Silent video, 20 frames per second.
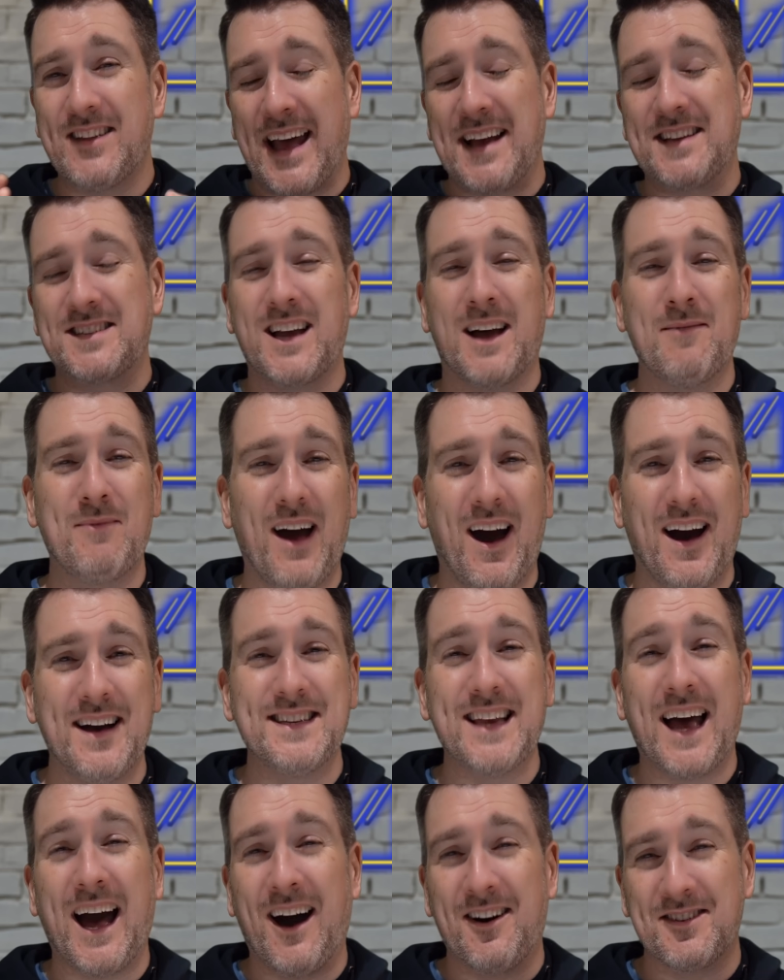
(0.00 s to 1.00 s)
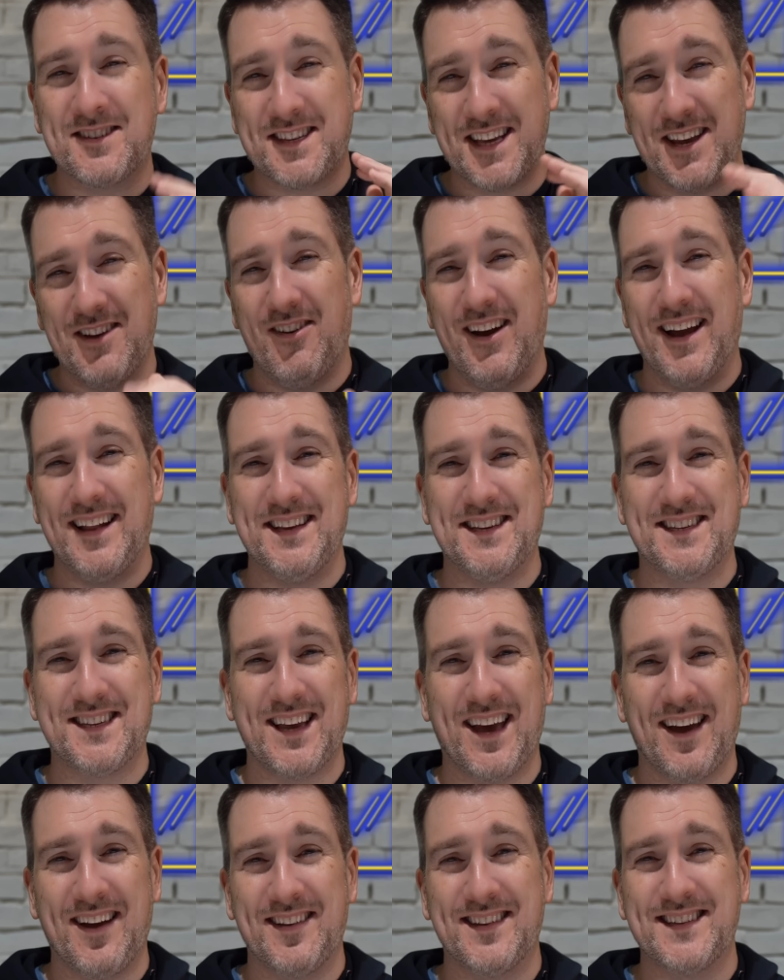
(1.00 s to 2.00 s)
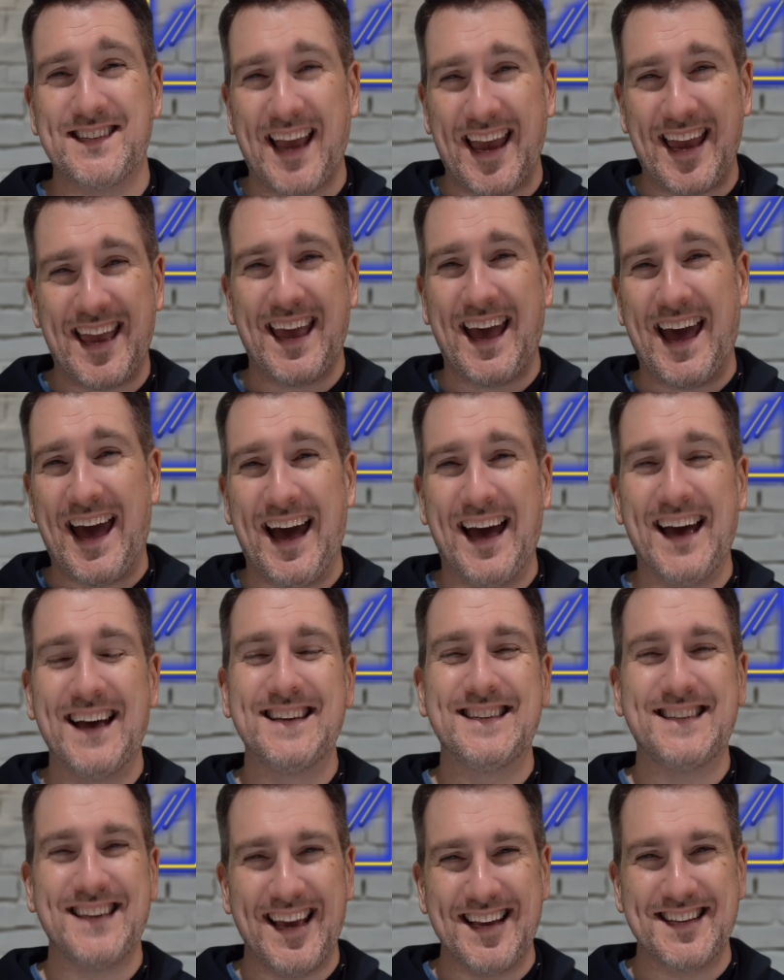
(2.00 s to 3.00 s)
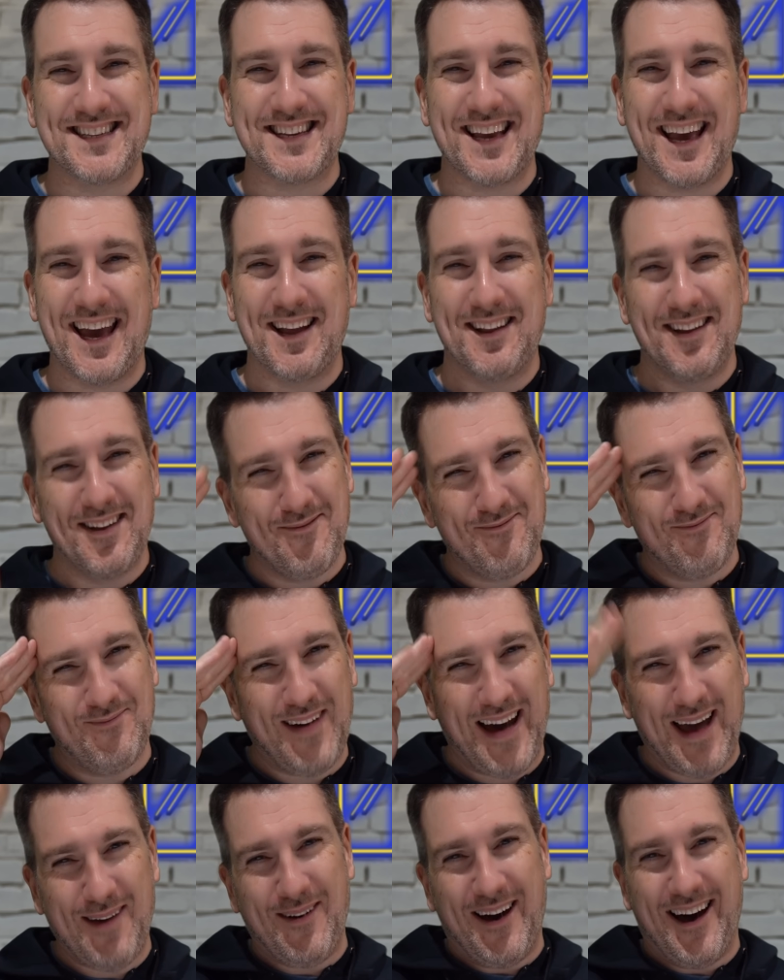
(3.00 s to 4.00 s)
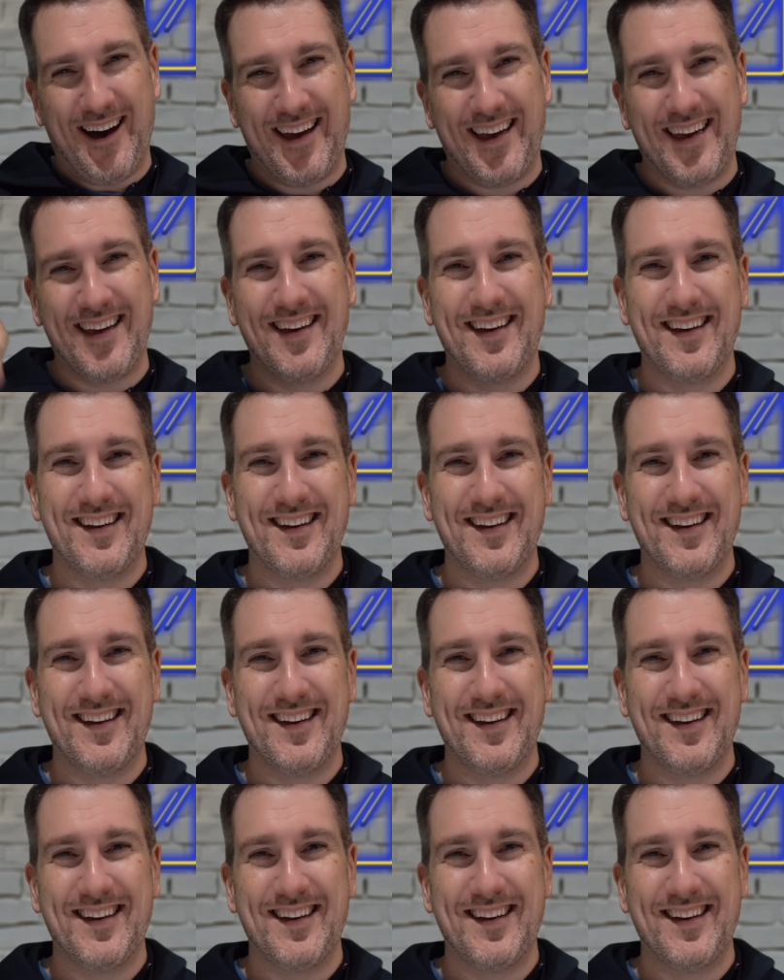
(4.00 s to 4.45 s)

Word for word: next time, guys, I'll see you really soon. Take care. See you soon. Bye bye.